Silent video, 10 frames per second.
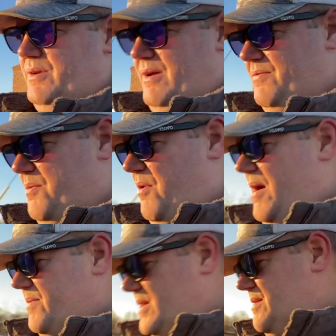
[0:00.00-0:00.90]
off the
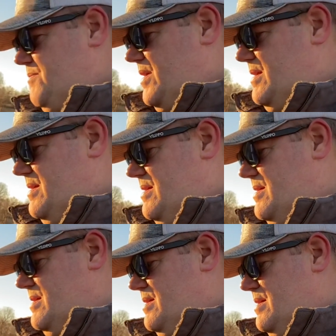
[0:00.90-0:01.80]
property, but
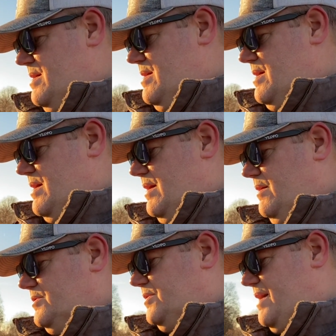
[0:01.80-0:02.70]
I
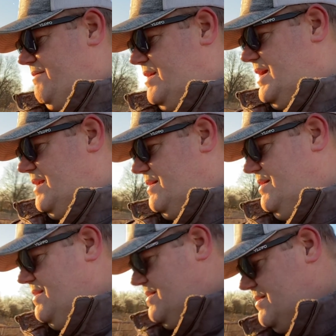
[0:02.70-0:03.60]
also haven't had a,
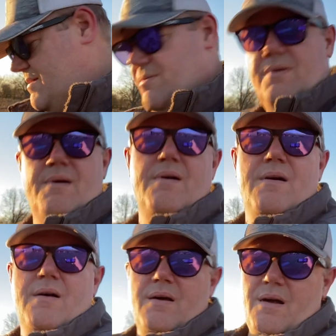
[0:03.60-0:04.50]

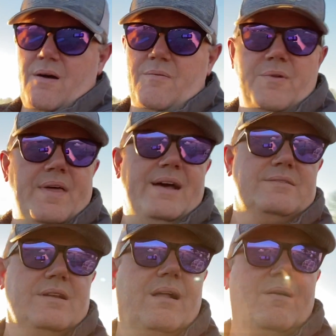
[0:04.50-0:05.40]
over
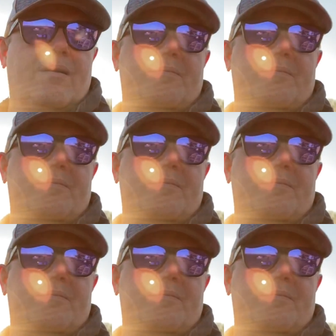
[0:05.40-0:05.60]
$1,000